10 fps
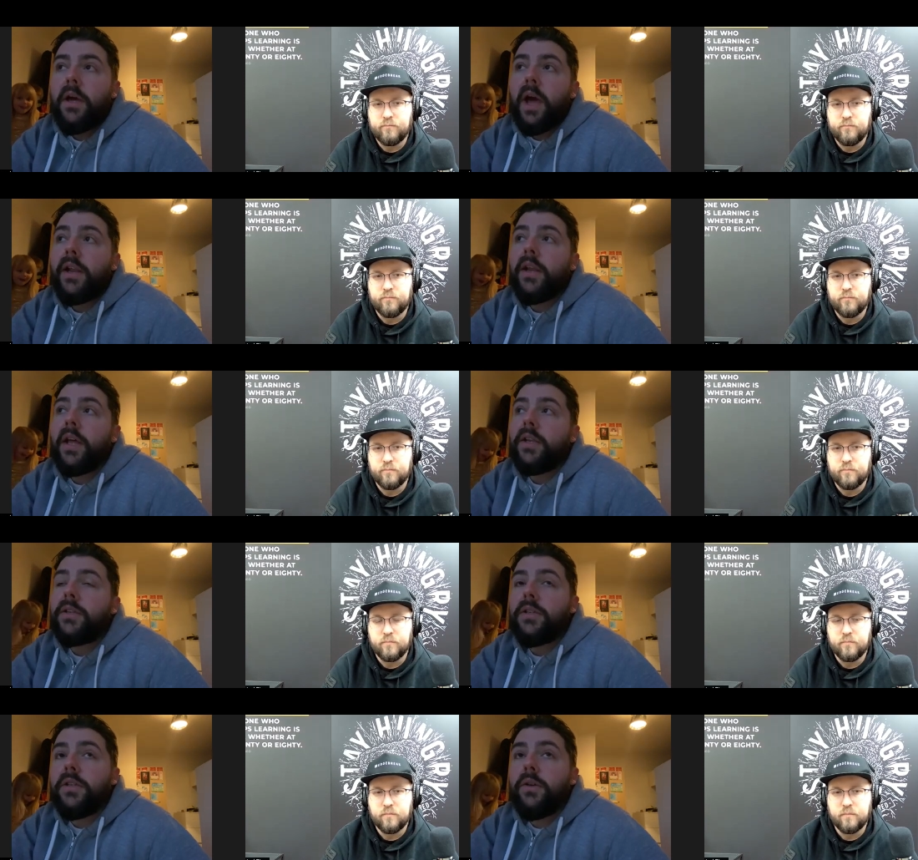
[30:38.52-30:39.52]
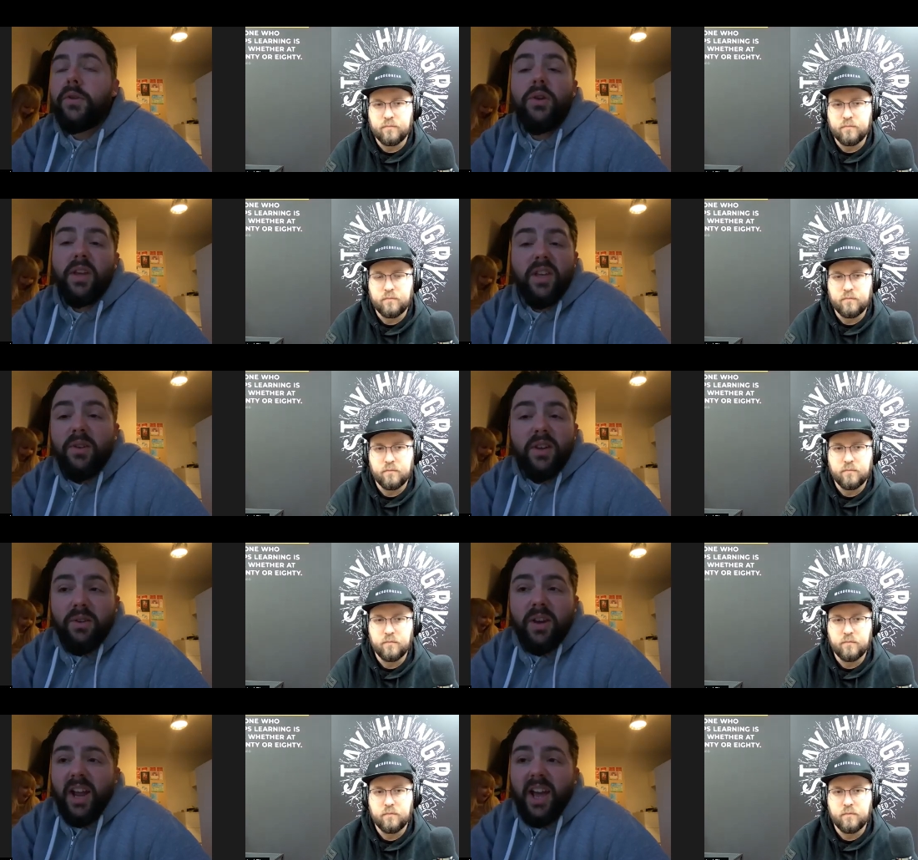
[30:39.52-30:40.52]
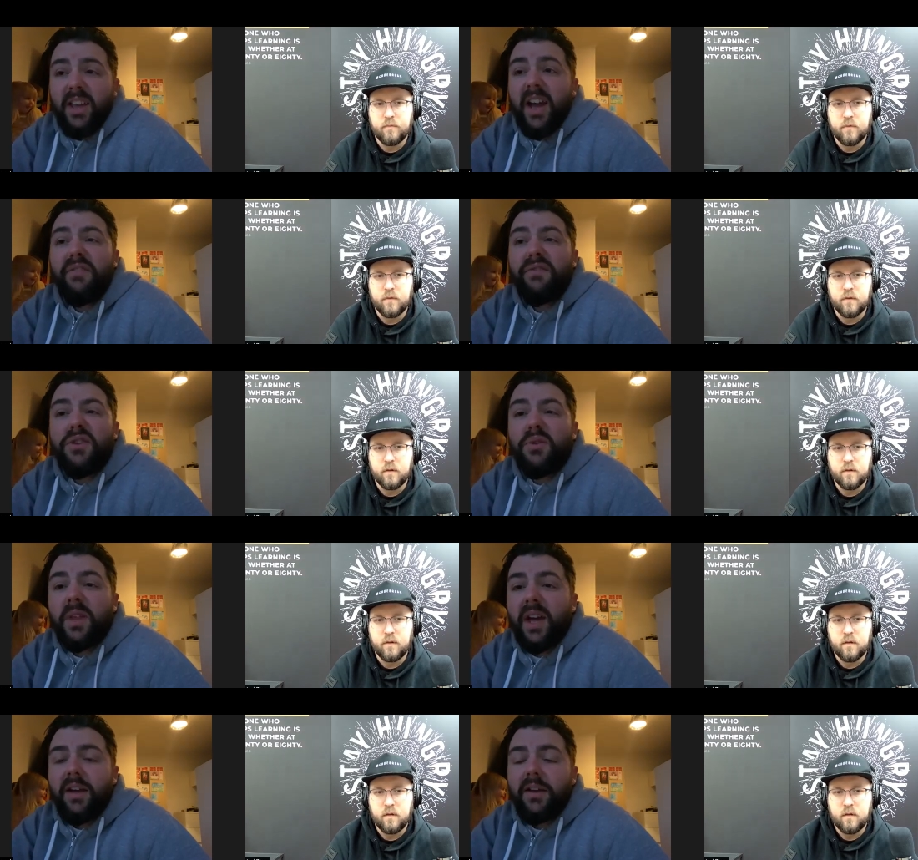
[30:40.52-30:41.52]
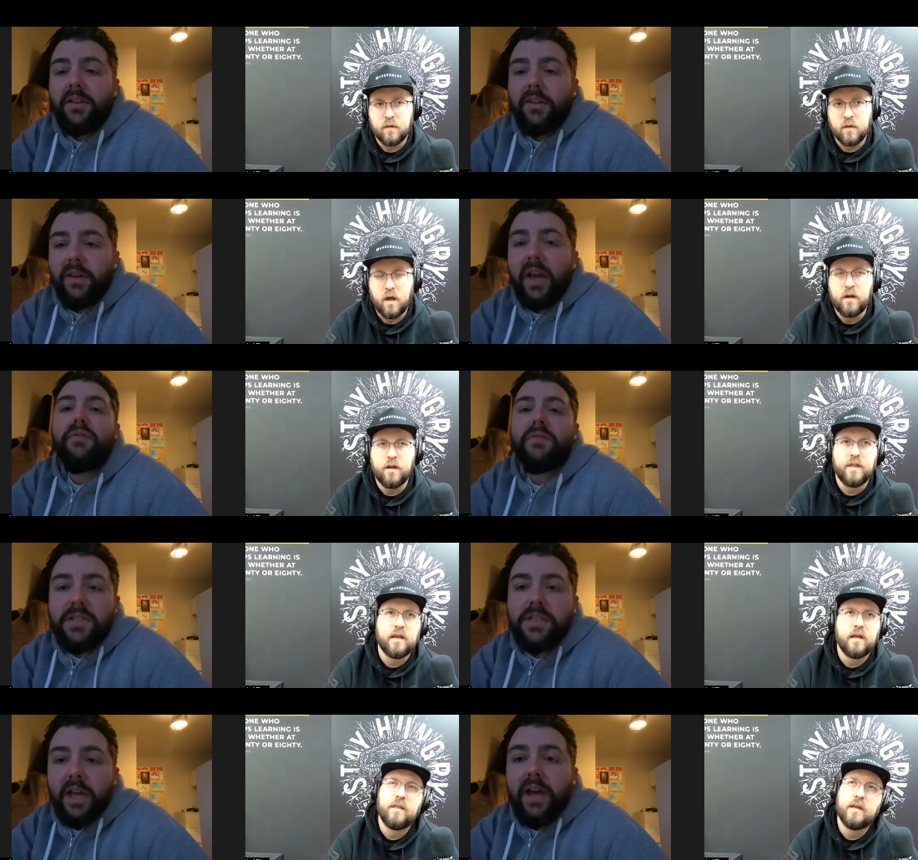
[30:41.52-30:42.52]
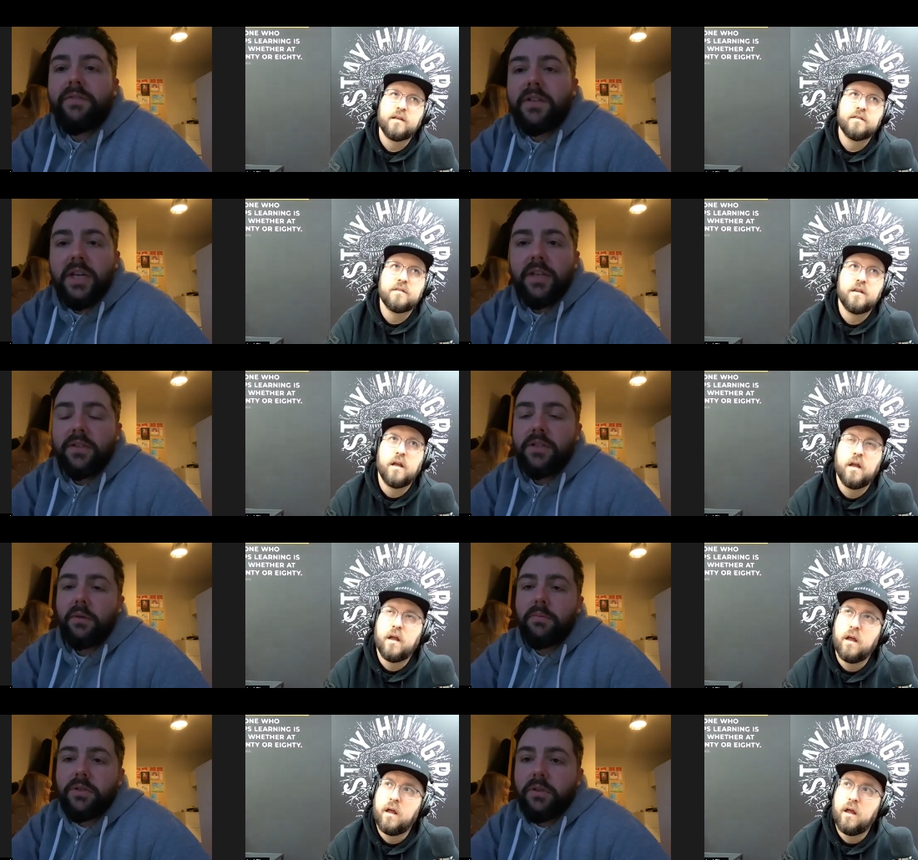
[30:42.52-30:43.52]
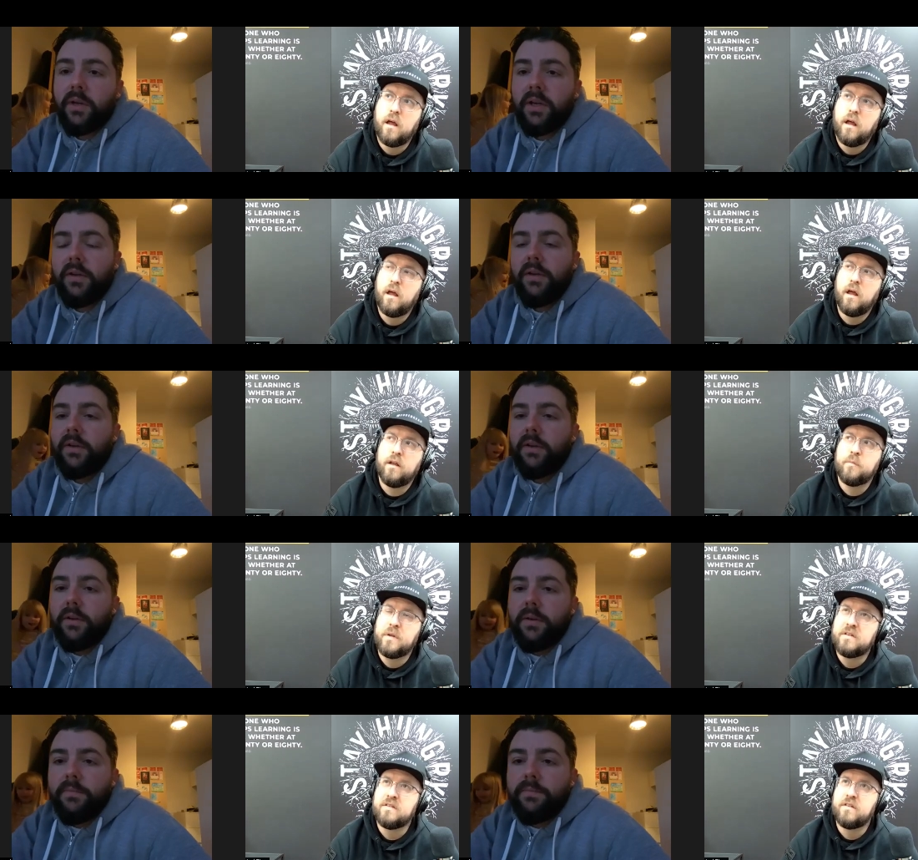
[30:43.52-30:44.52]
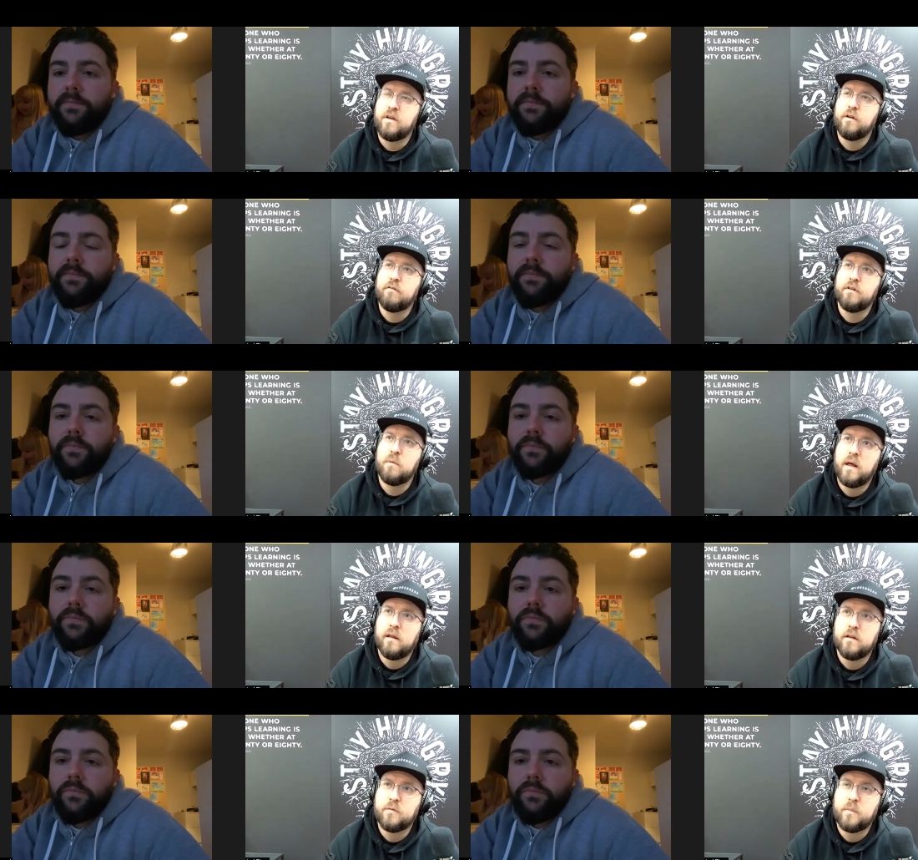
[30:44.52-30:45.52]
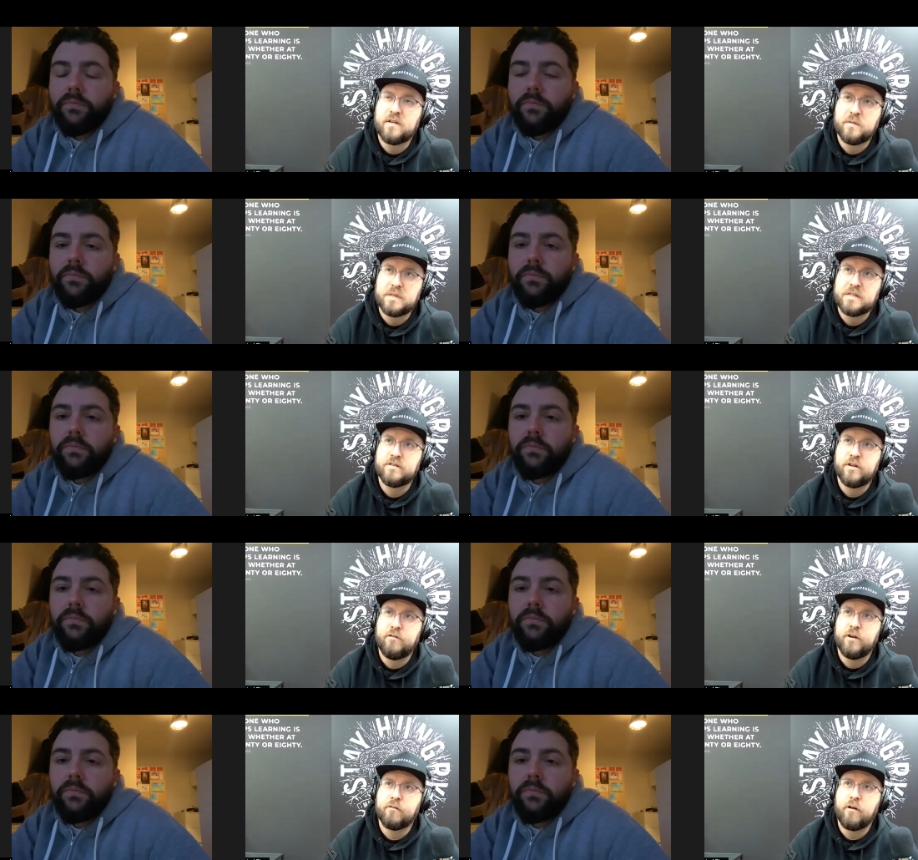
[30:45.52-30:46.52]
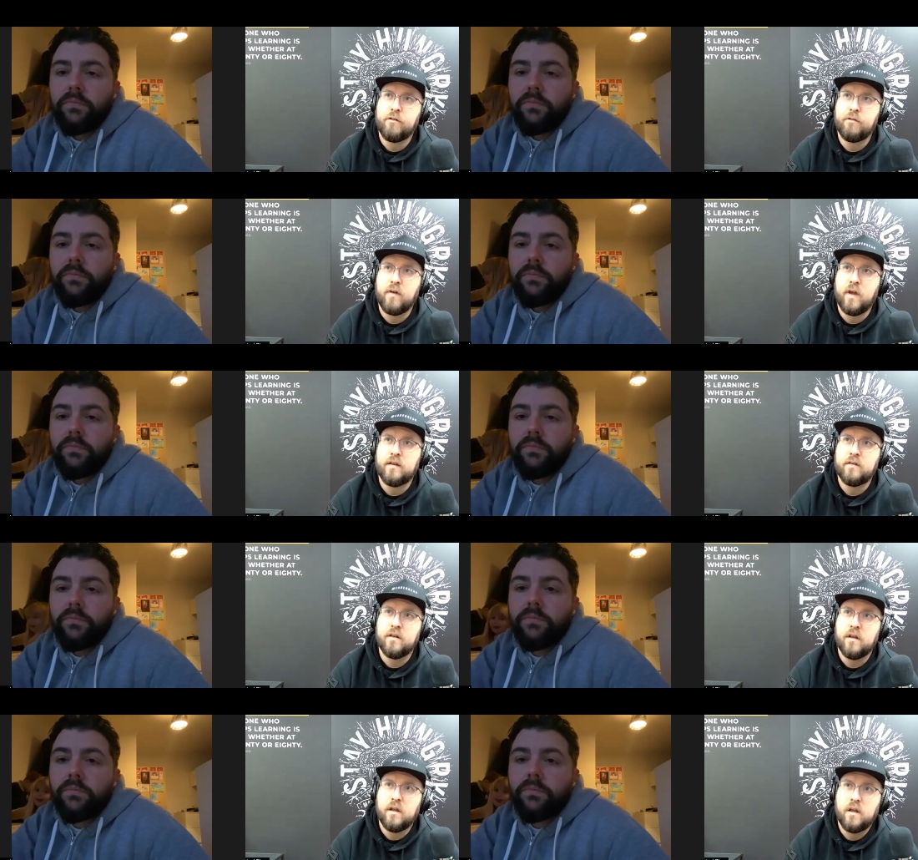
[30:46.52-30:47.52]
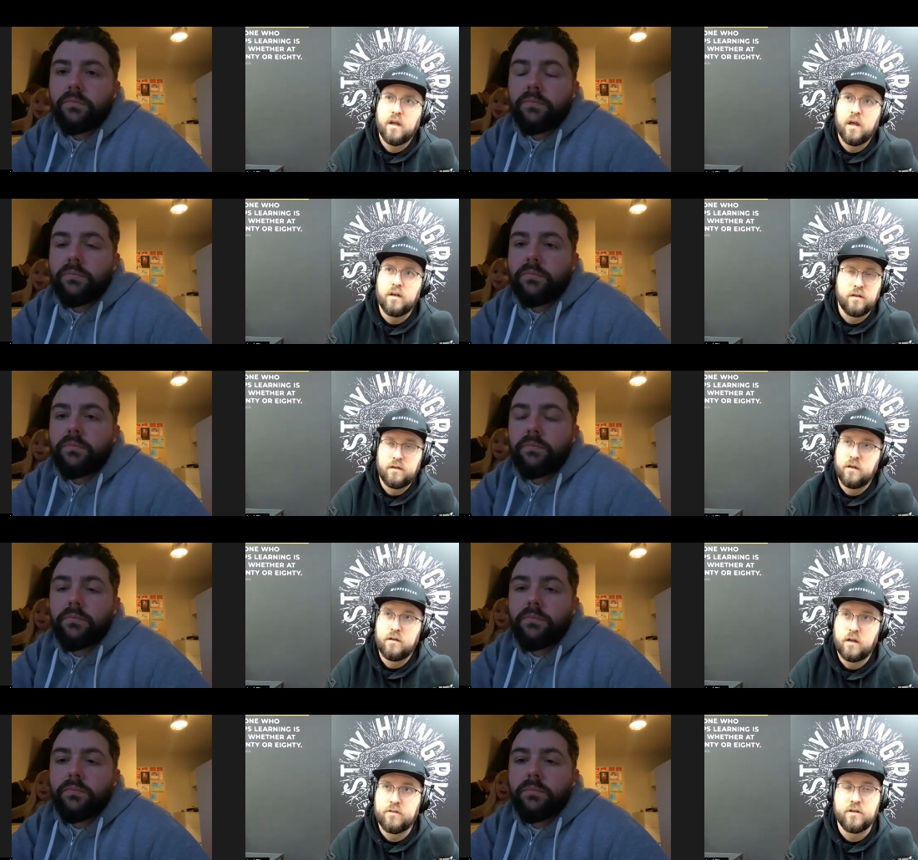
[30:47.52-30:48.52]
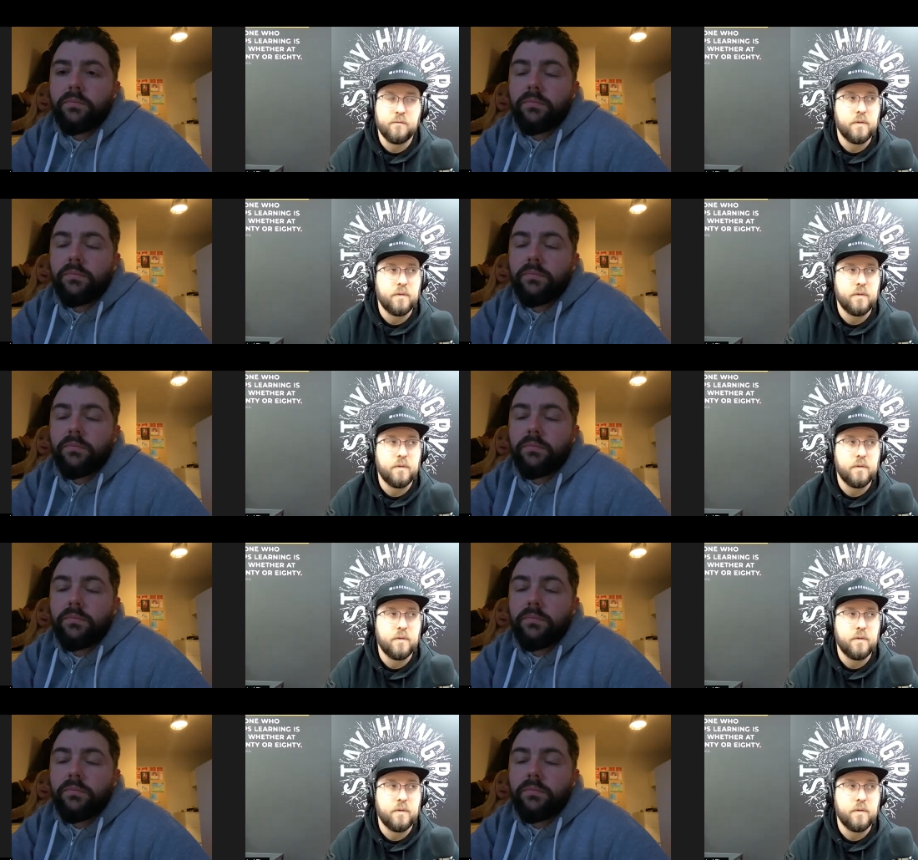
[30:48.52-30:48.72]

Speaker 1: and and you you you, you kind of you have to do that you and i think to, I you think have as, to take the time to do it
Speaker 2: as a business owner as well especially business owner in a growth phase and you know as you can